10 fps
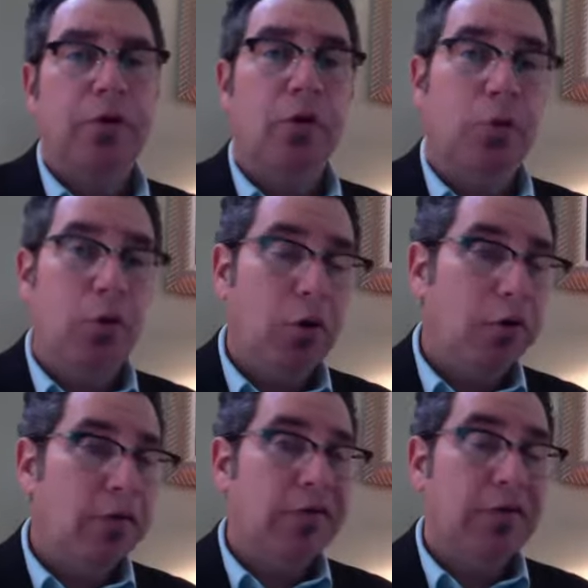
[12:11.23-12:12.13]

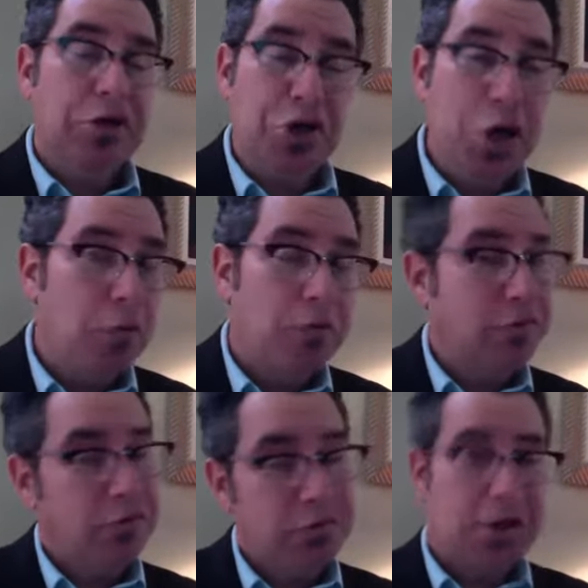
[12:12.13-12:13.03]
Or they said, no,
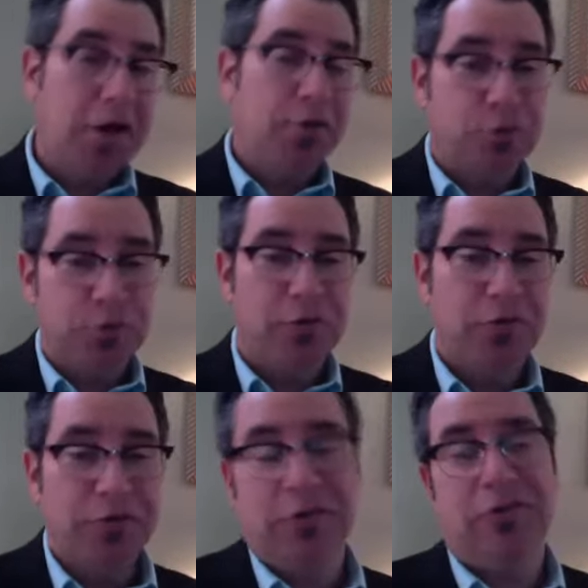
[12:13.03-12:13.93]
this is not cool,
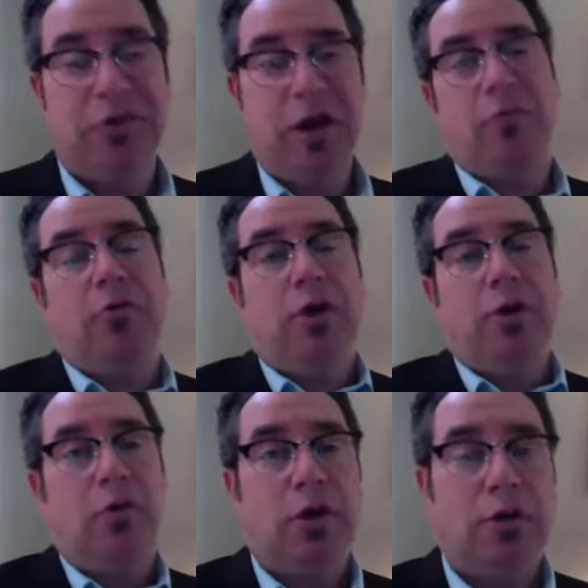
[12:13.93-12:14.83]
this is not what
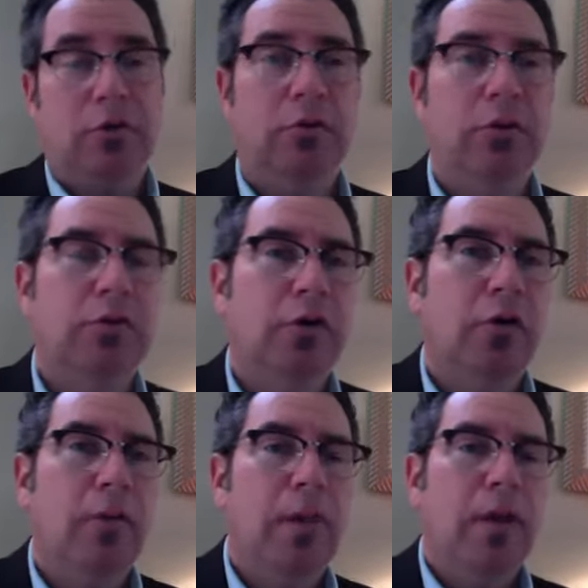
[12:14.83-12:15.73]
I want to do. And
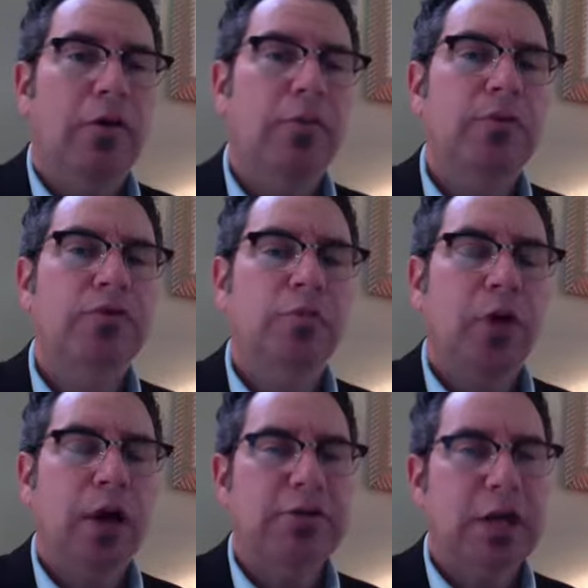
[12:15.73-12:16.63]
so you'd be
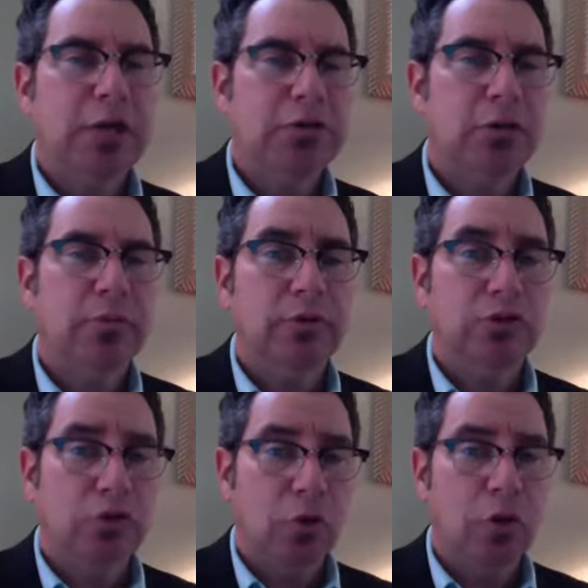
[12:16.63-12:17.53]
surprised, actually a
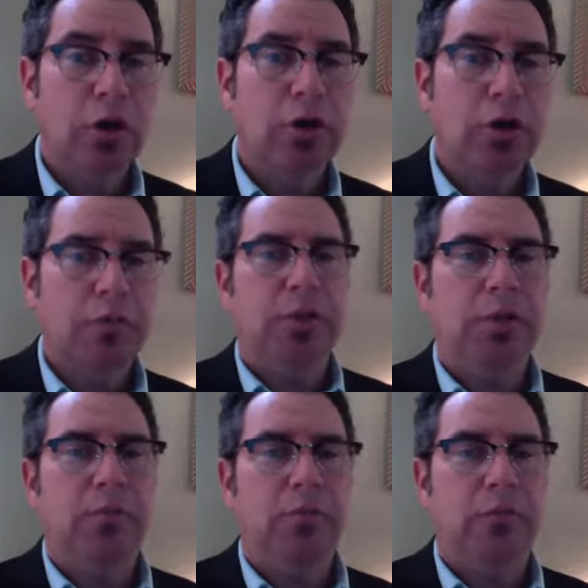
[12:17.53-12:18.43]
majority of the
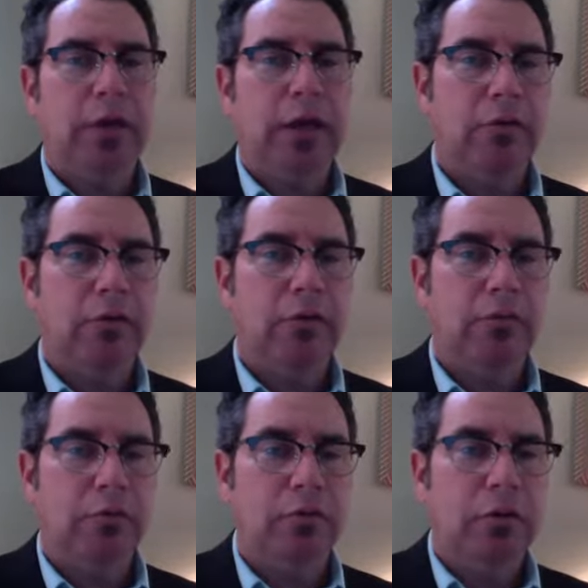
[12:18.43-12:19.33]
people that I
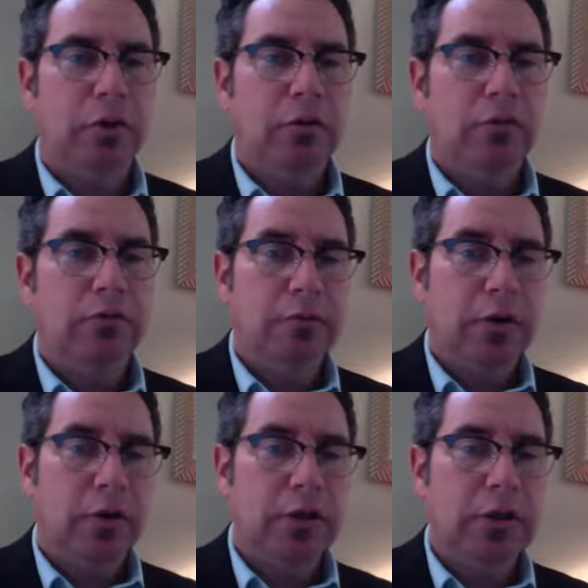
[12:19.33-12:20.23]
interviewed
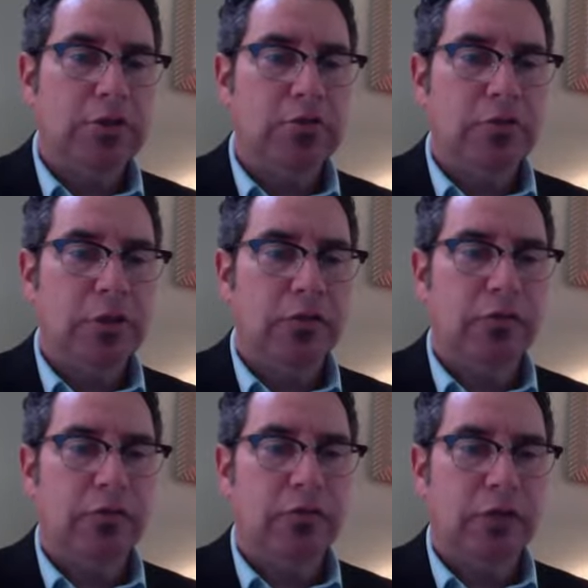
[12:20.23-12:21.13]
fell into this
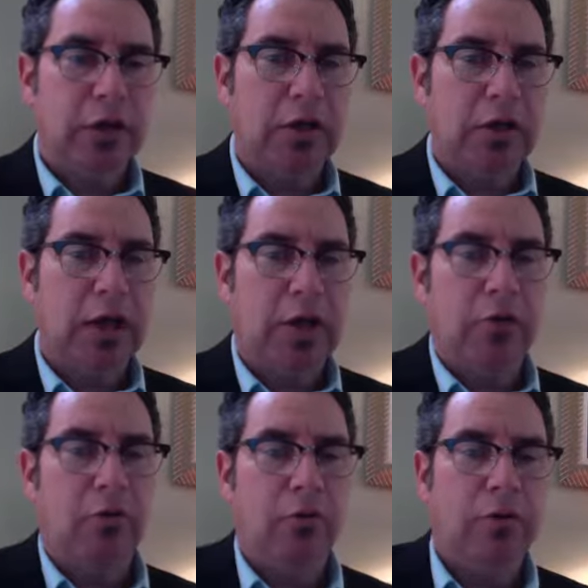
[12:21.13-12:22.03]
second
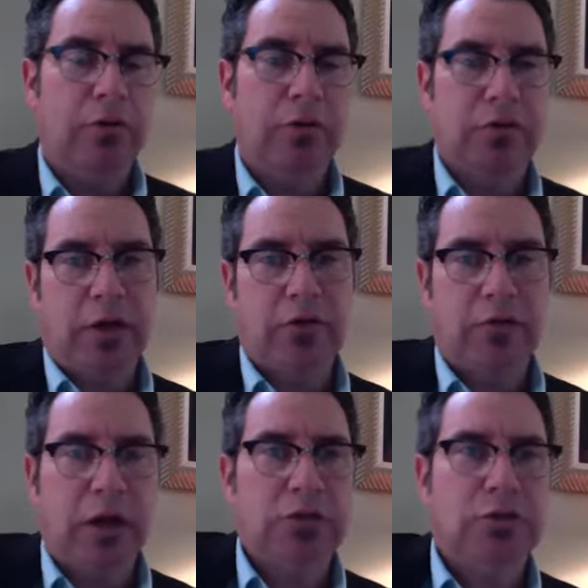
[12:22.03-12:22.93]
category of
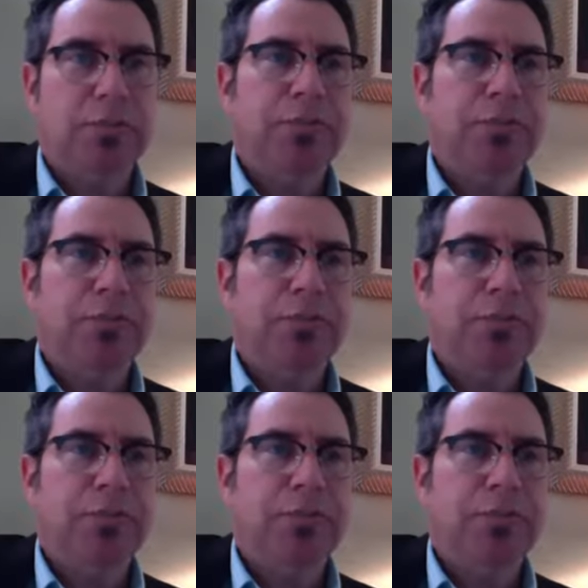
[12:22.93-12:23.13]
dissatisfaction.